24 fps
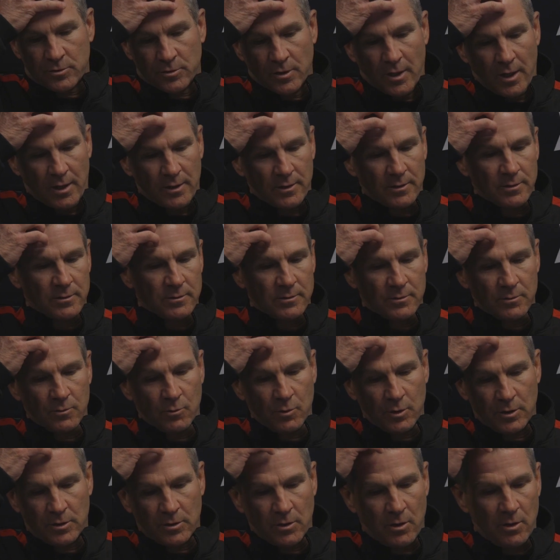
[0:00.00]

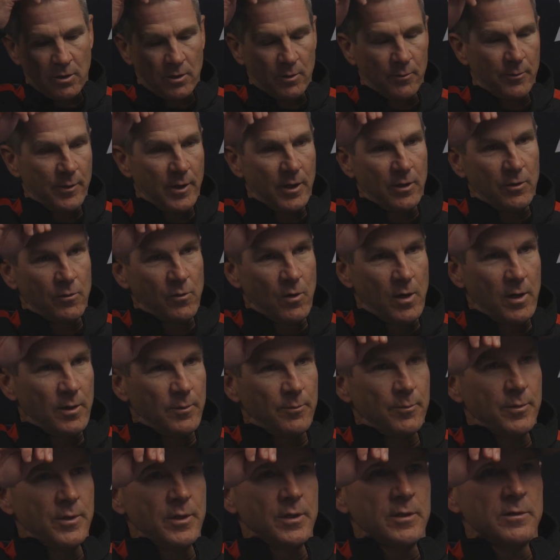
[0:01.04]
talk about quite
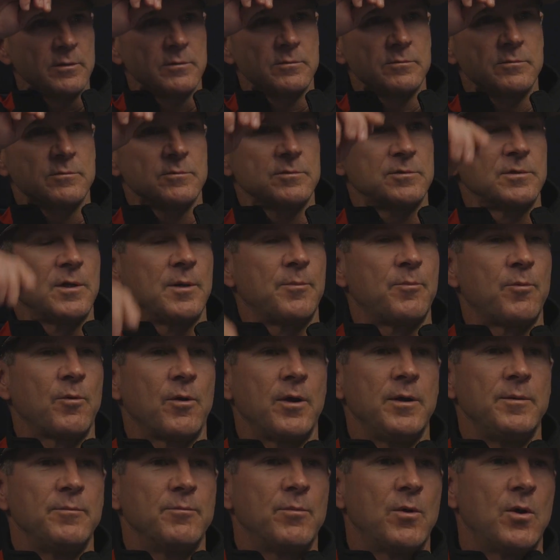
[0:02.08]
a bit,
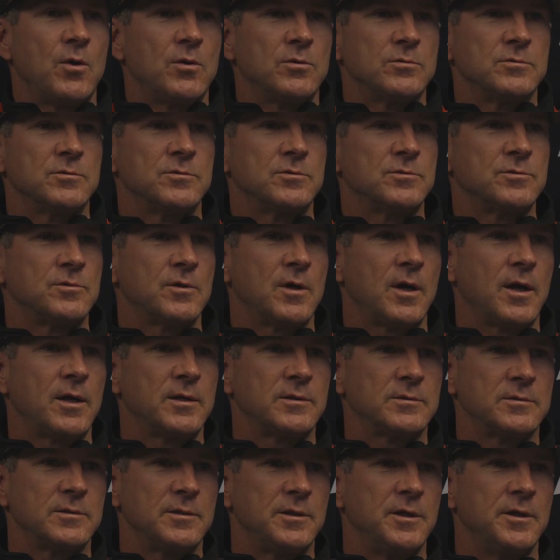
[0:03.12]
separating balls and
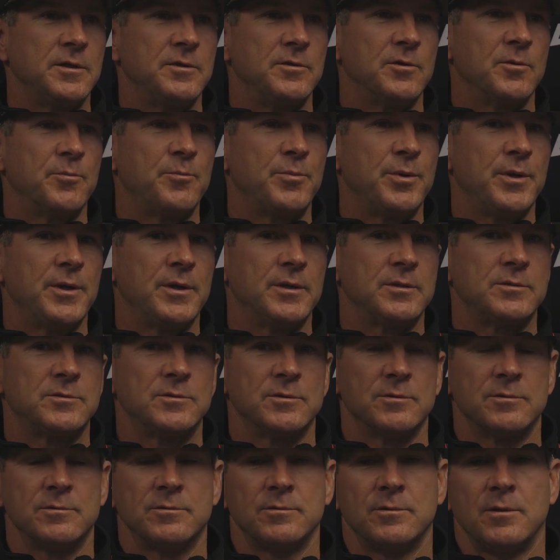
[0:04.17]
strikes and getting your
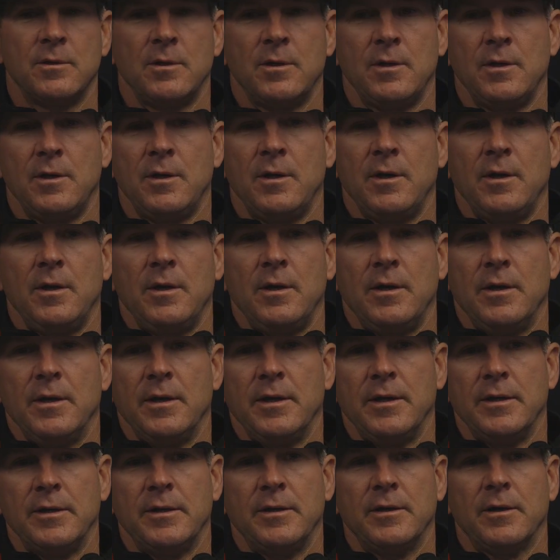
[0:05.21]
pitch.
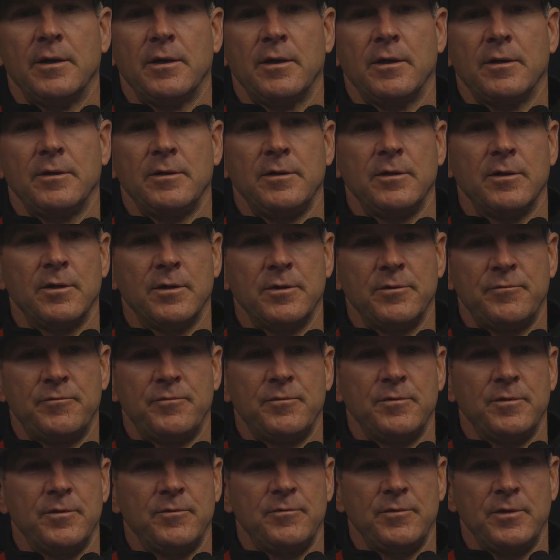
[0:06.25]
And you know,
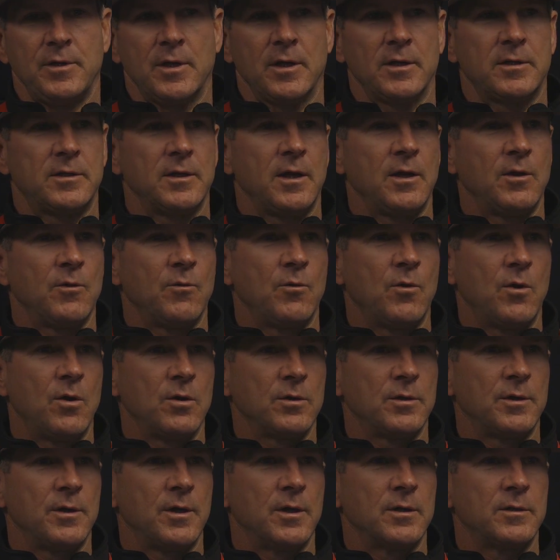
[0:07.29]
if you got to take a
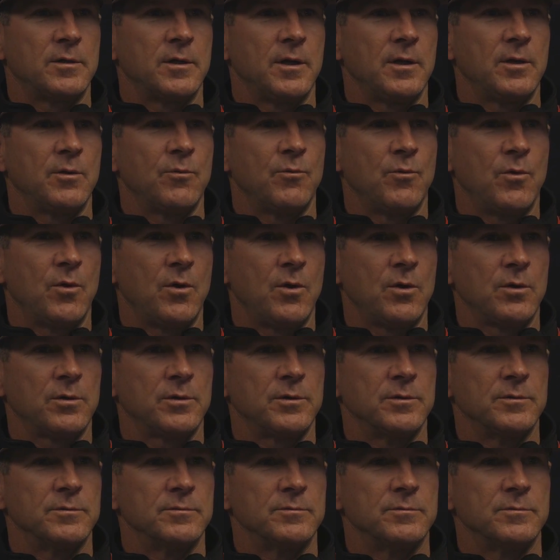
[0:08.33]
walk, you got to take a
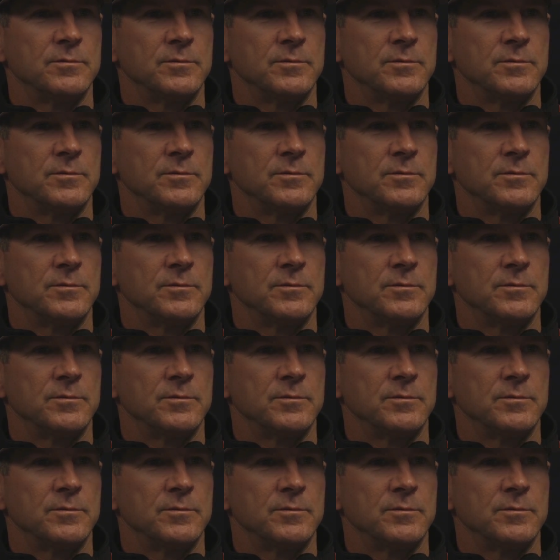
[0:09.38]
walk. And